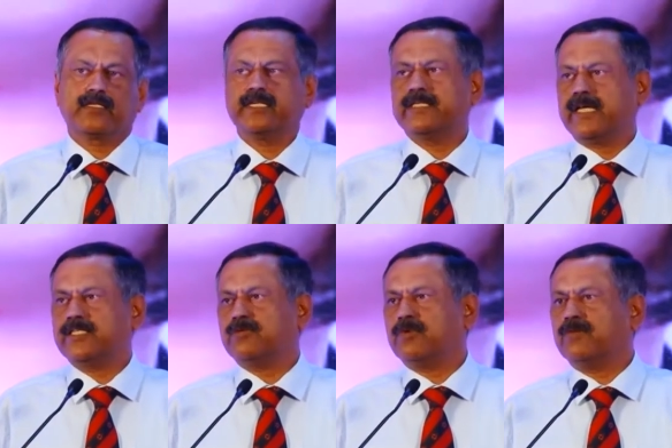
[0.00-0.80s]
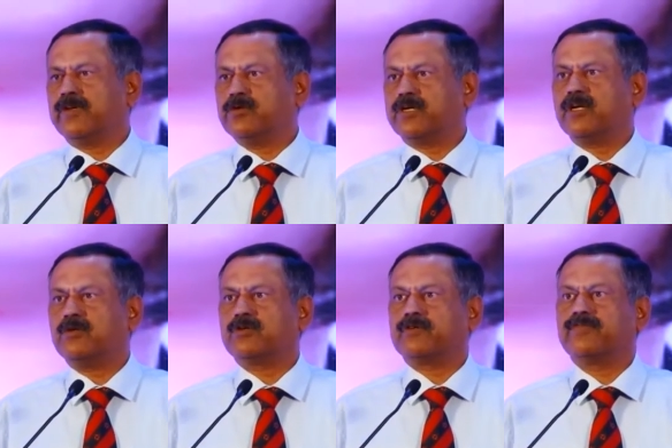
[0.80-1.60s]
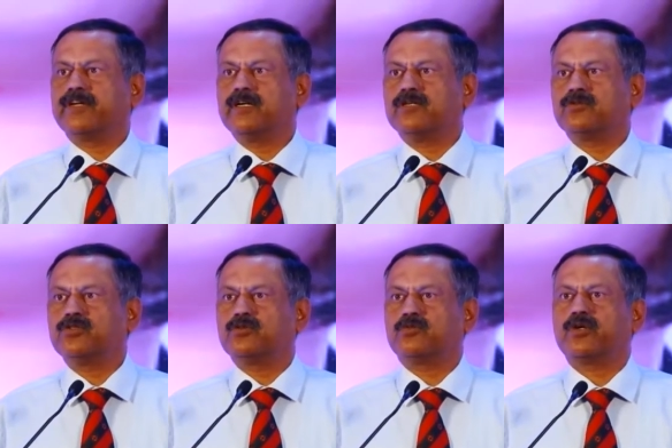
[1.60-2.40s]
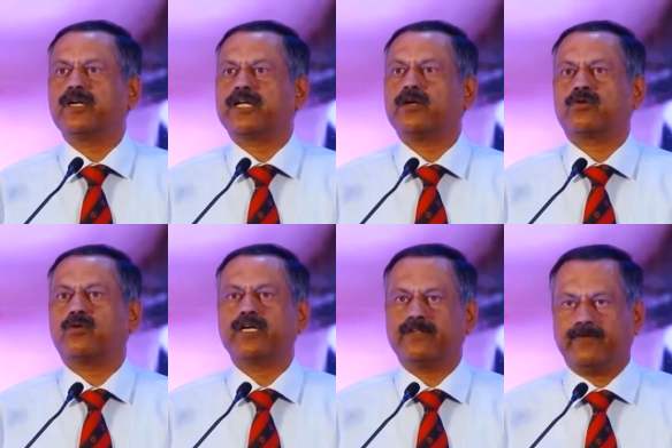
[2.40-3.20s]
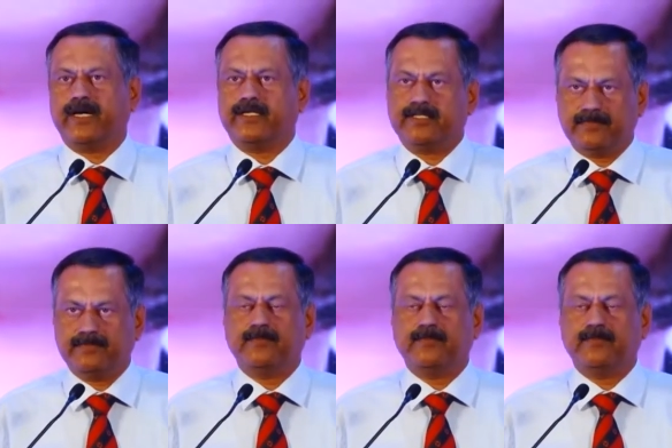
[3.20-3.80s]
Intangible where you cannot put a finger to, you cannot quantify it.